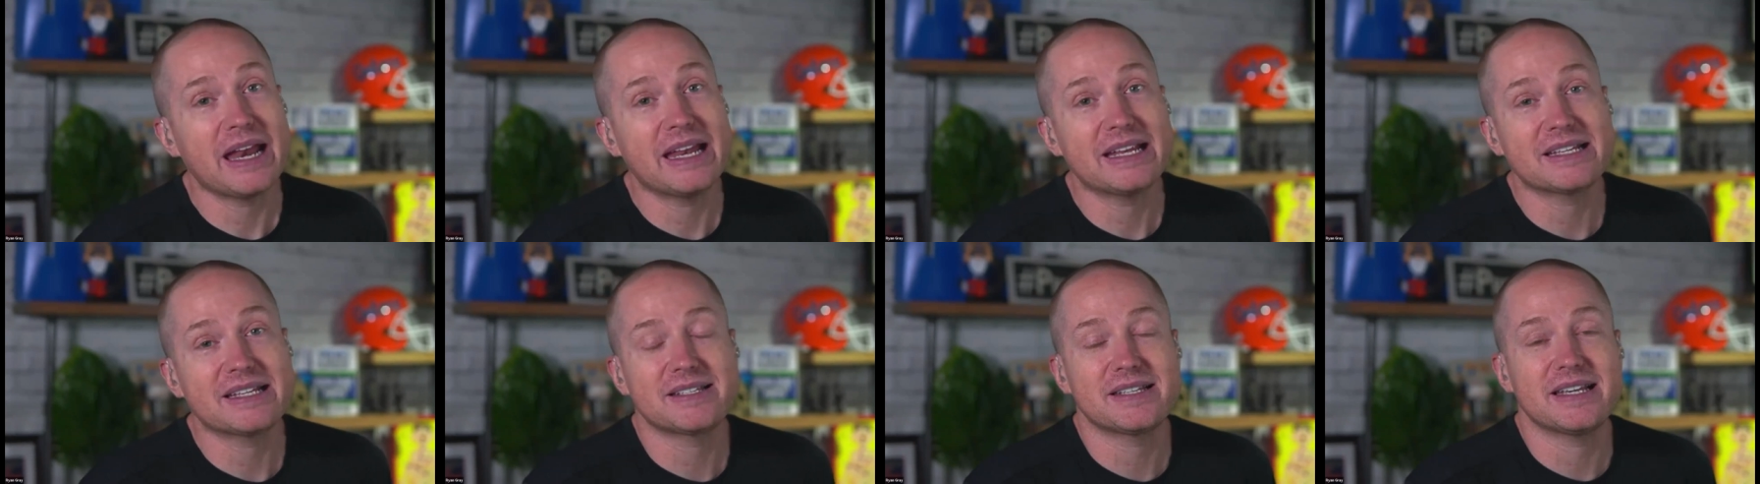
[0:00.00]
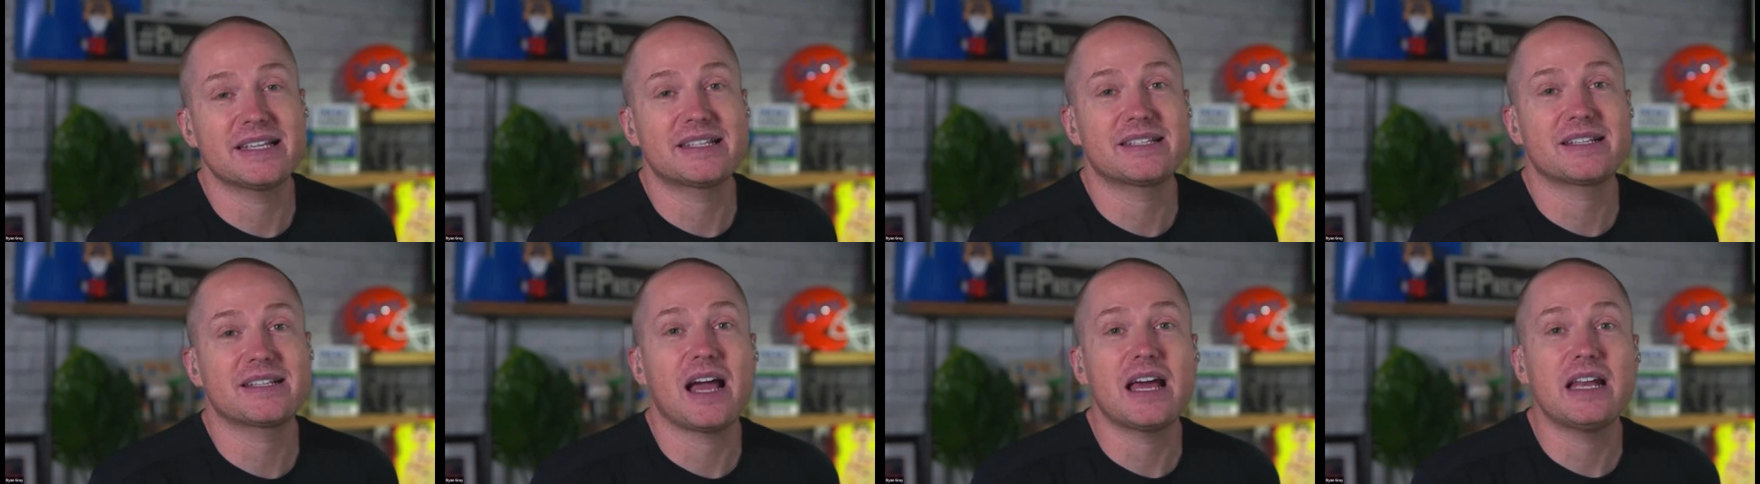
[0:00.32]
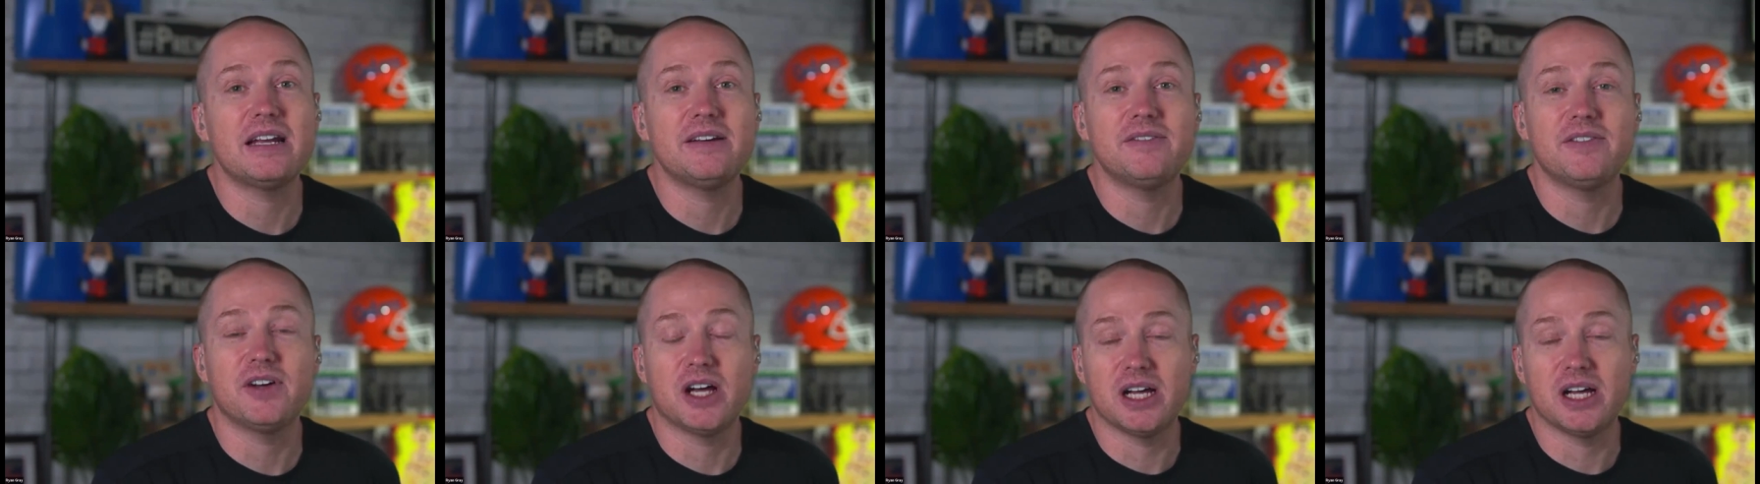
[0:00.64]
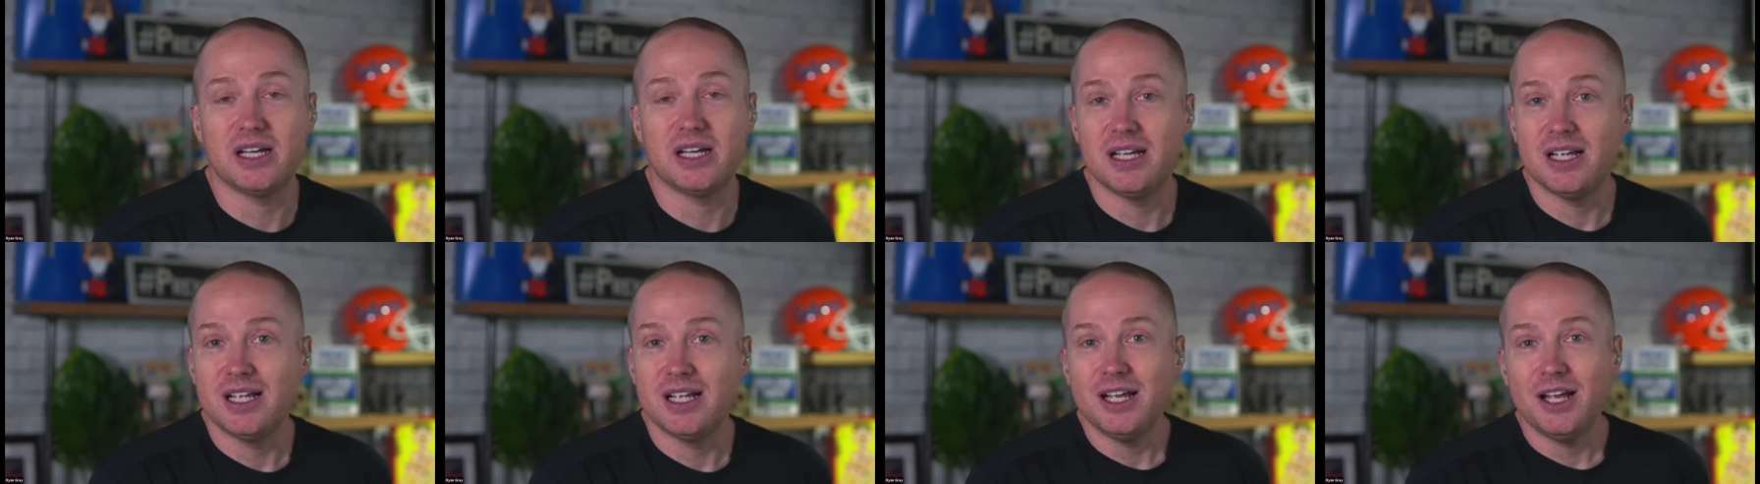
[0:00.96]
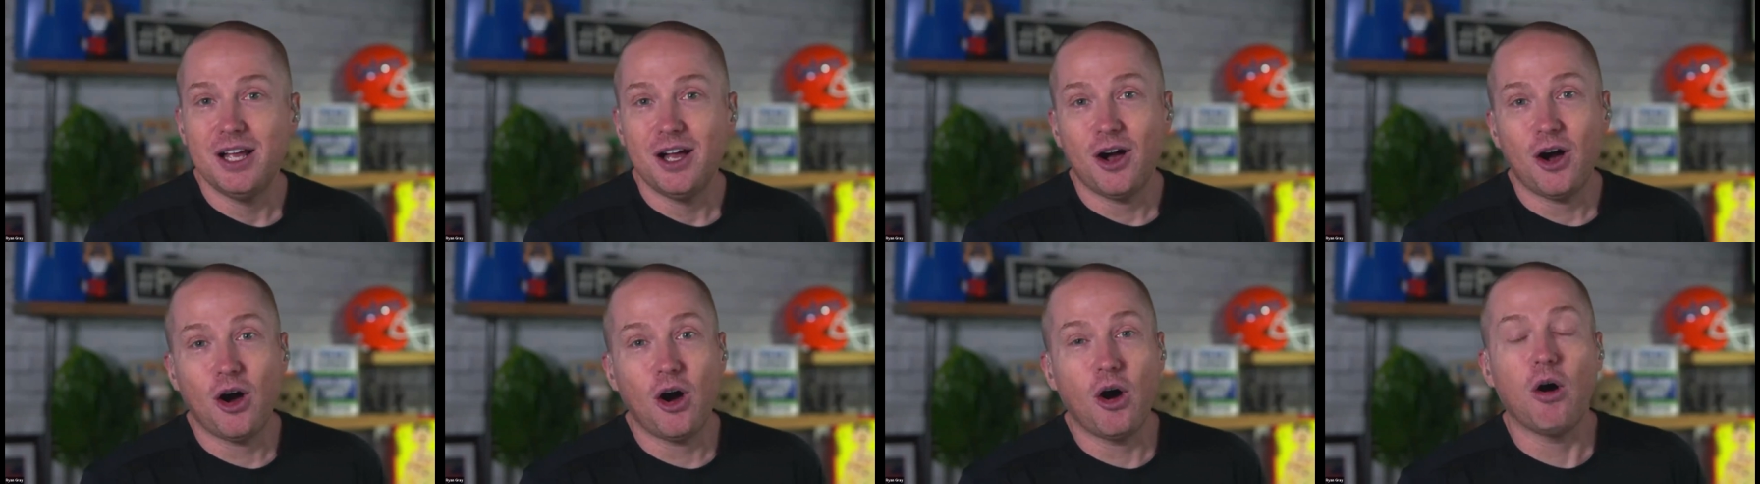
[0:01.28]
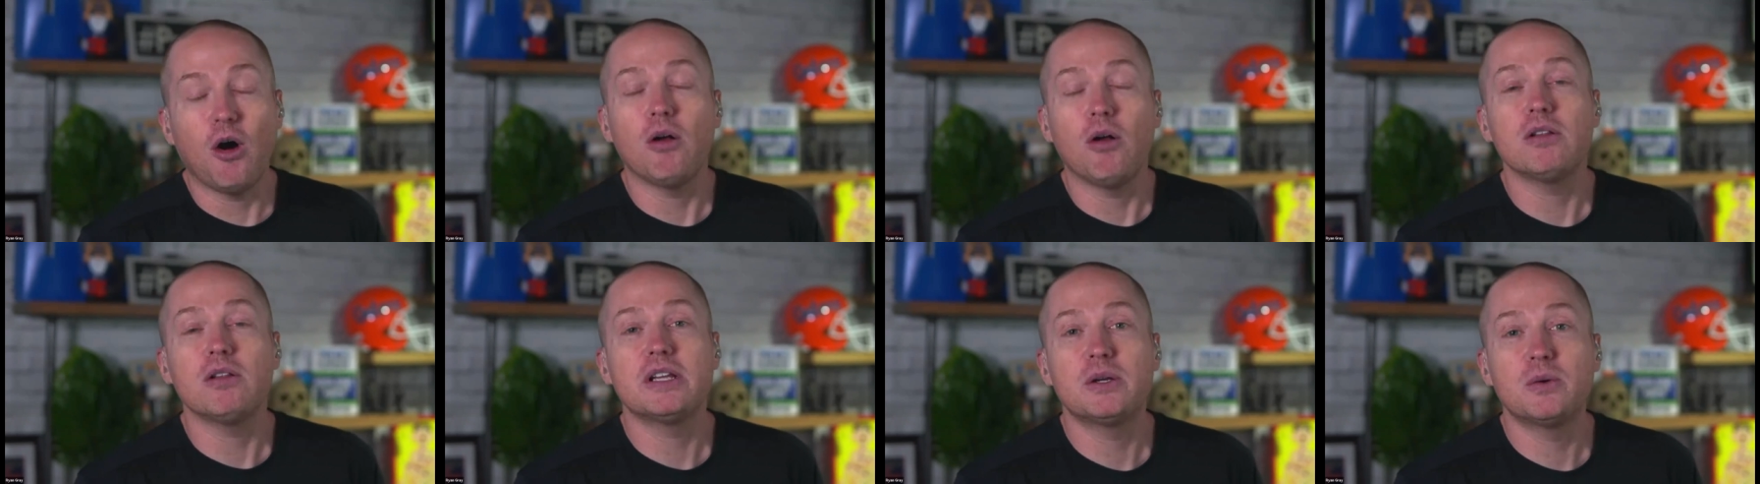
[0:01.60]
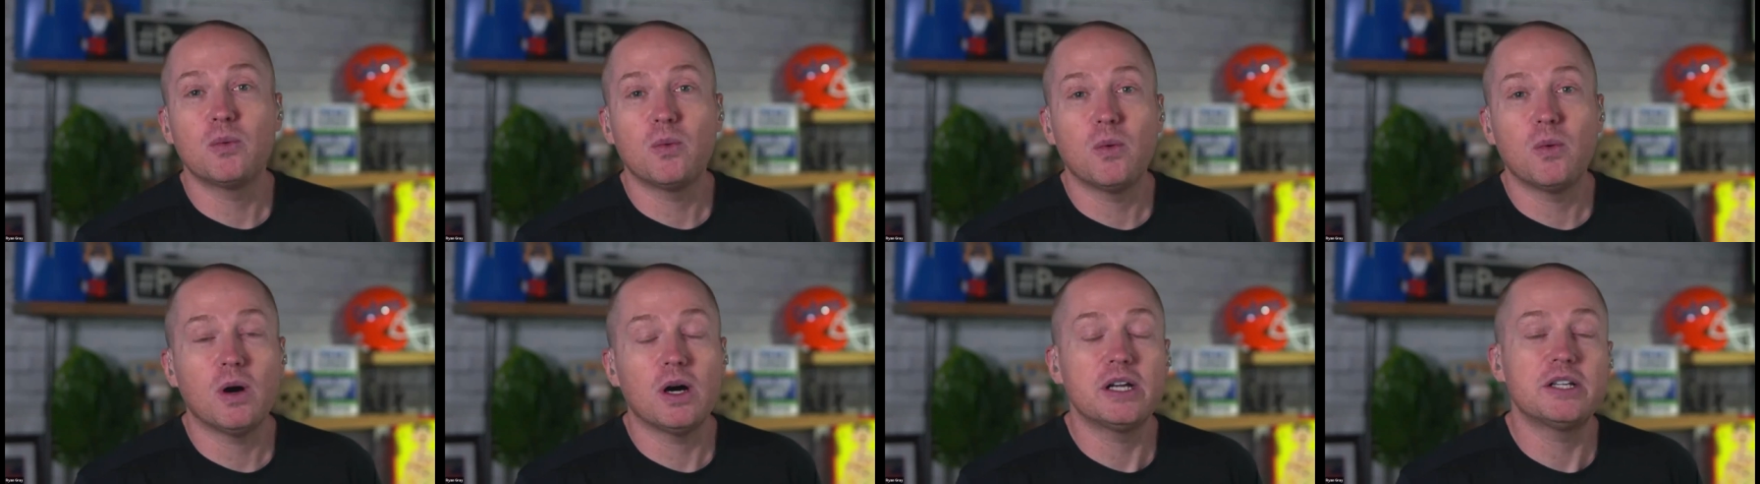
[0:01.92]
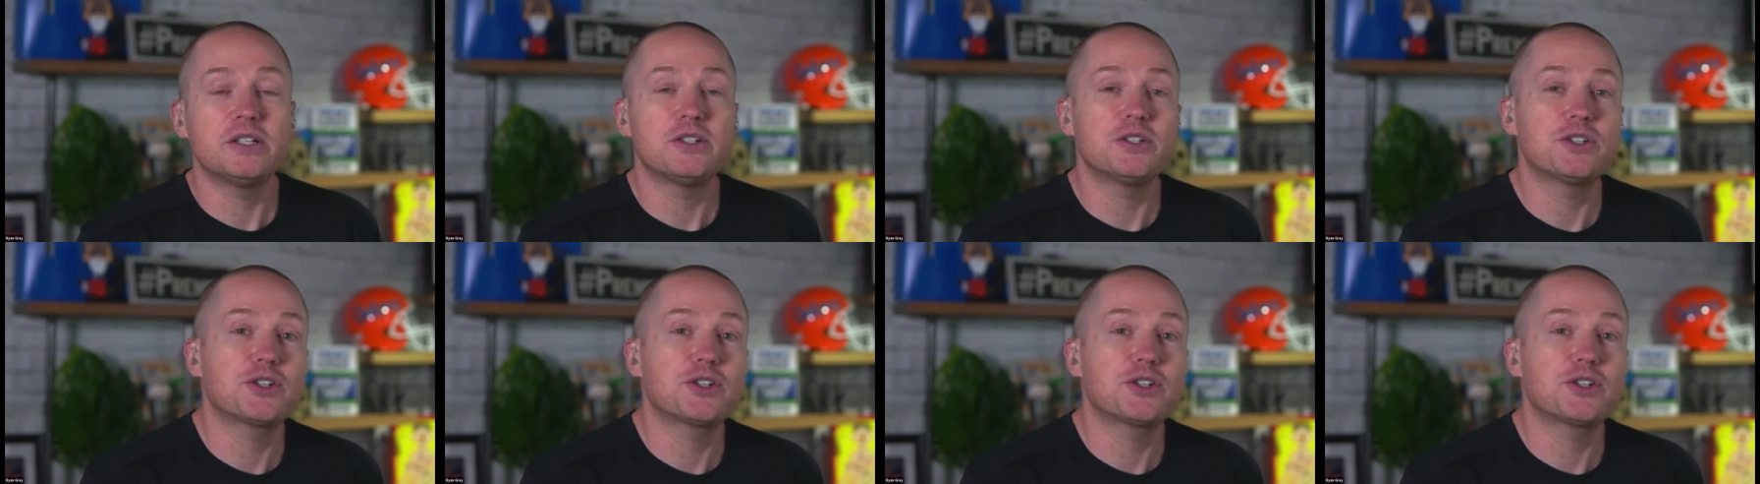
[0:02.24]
It's it's kind of a all-in-one